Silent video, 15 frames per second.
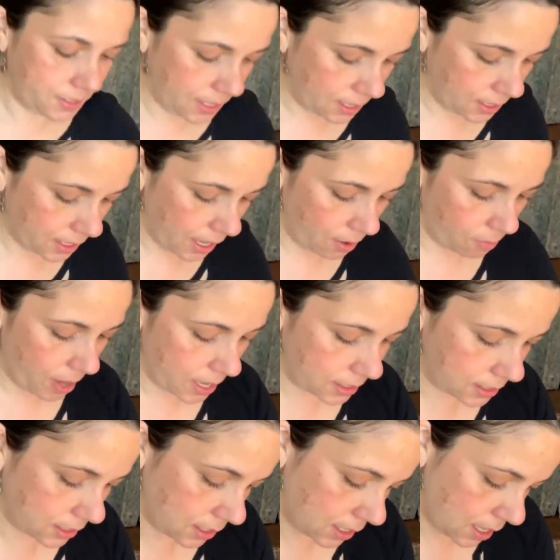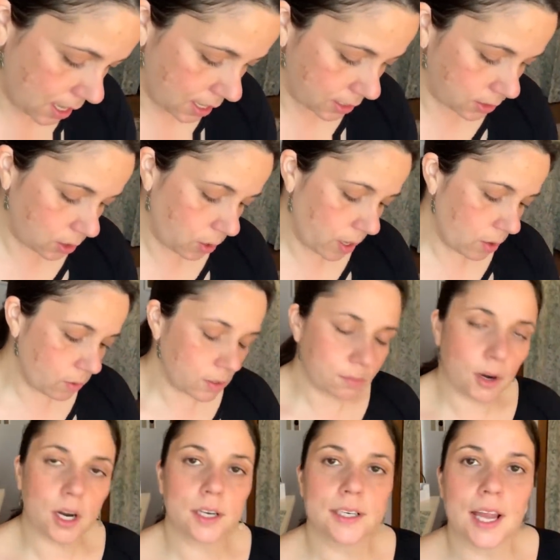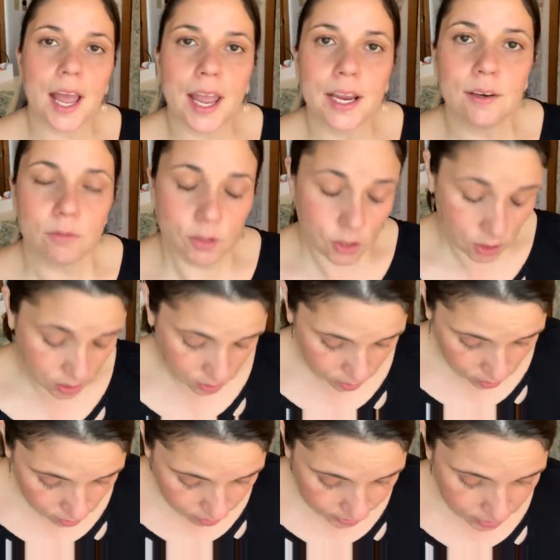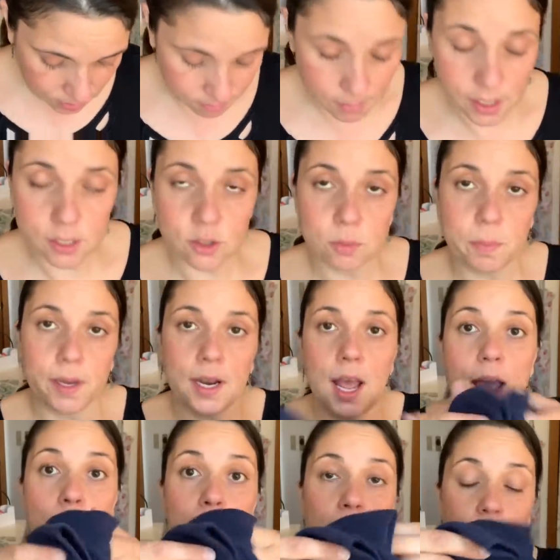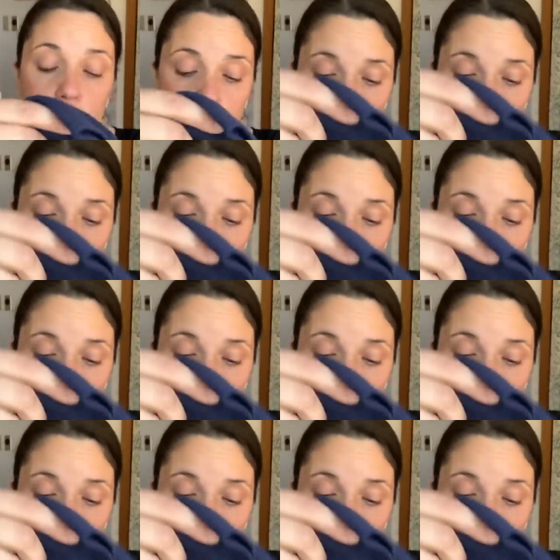the day that I went. So it was marked 9, which is a little bit much, but I paid